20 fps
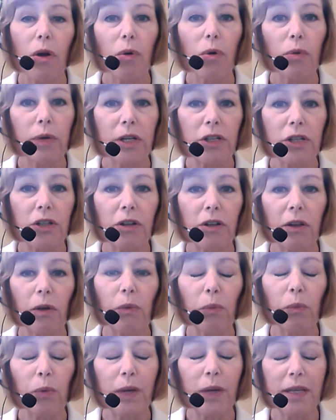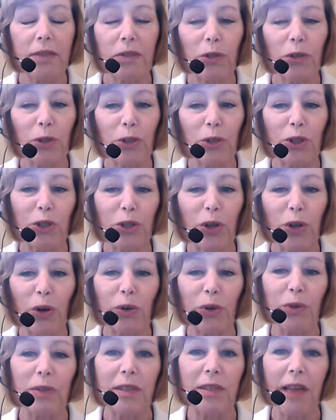Research
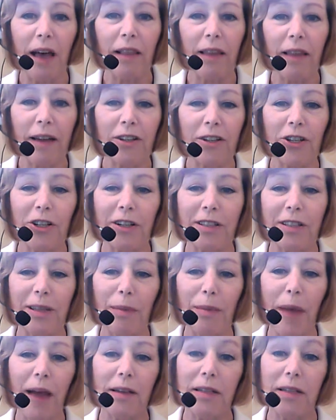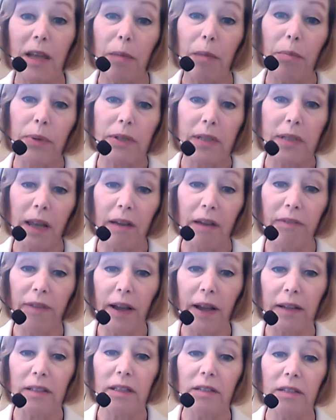shows that lecture is about 10%
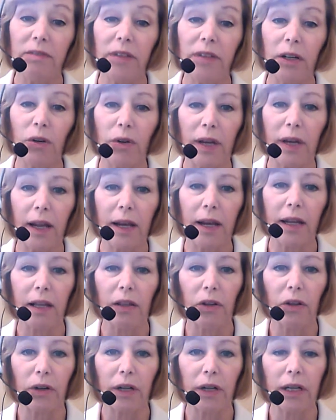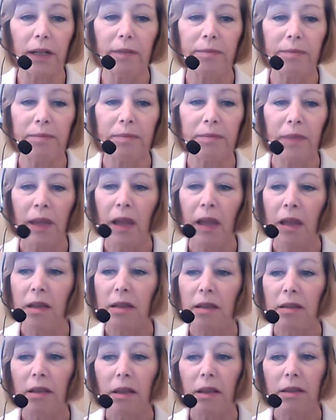effective in creating learning
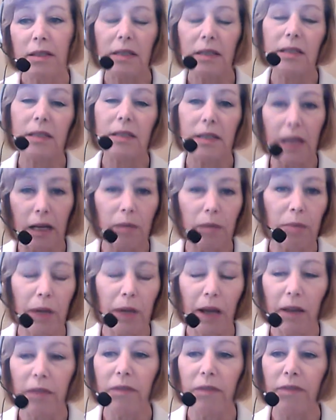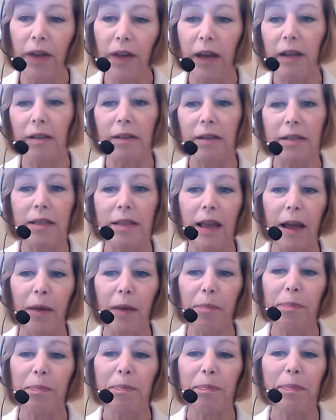sustained beyond the final
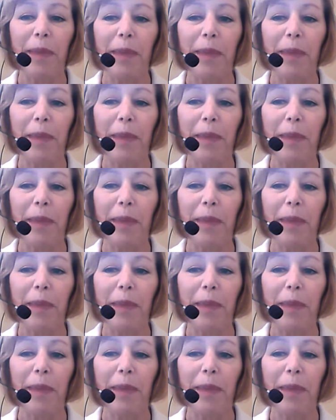exam.